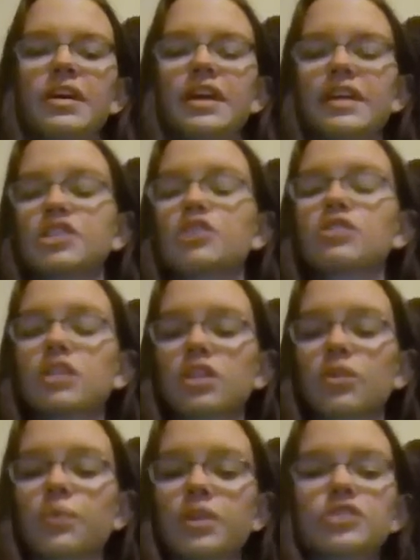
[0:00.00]
It's using
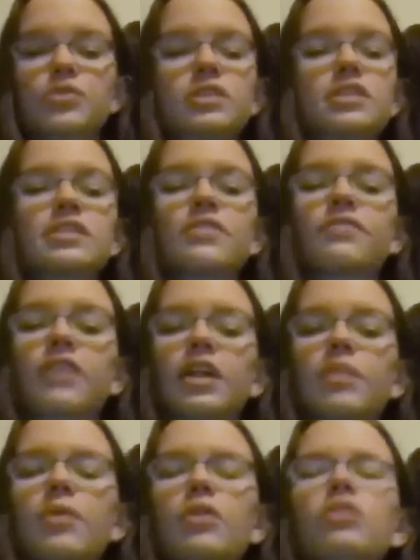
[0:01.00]
the resources
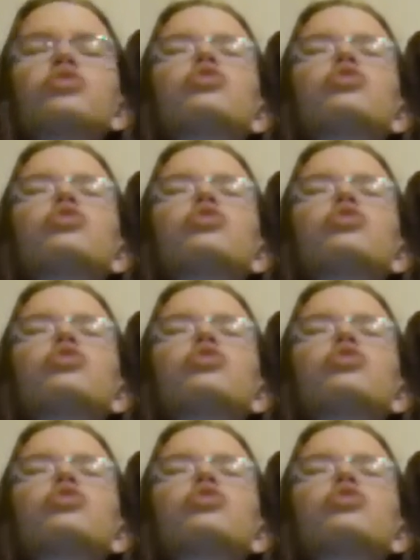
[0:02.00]
available